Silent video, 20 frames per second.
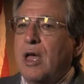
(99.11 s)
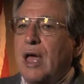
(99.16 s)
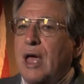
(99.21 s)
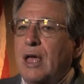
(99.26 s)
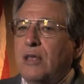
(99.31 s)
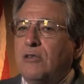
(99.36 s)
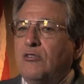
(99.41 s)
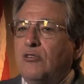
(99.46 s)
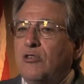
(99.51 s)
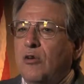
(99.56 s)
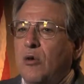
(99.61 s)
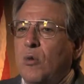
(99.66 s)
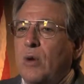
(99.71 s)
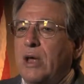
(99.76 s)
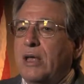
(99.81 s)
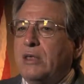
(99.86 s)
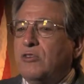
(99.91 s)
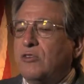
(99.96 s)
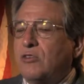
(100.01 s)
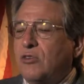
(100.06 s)
And so
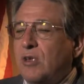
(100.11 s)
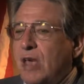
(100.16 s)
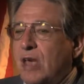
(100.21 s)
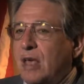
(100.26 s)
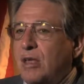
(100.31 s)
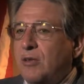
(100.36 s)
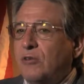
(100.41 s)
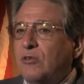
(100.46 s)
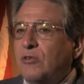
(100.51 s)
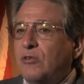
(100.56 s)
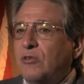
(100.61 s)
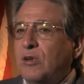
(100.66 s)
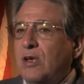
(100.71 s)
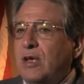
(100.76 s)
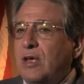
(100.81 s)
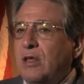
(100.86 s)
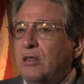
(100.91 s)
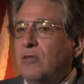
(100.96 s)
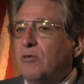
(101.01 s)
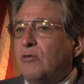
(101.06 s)
it says
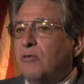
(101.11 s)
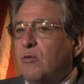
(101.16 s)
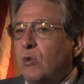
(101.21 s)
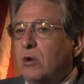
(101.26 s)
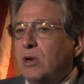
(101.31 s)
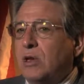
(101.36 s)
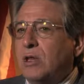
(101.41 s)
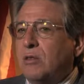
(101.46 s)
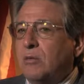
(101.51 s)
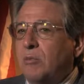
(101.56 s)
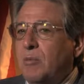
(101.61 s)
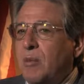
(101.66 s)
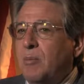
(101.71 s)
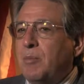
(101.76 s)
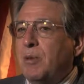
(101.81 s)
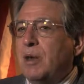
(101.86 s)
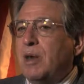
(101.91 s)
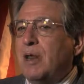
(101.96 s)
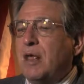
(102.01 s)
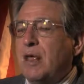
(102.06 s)
in the 14th
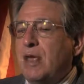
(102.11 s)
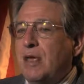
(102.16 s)
Amendment,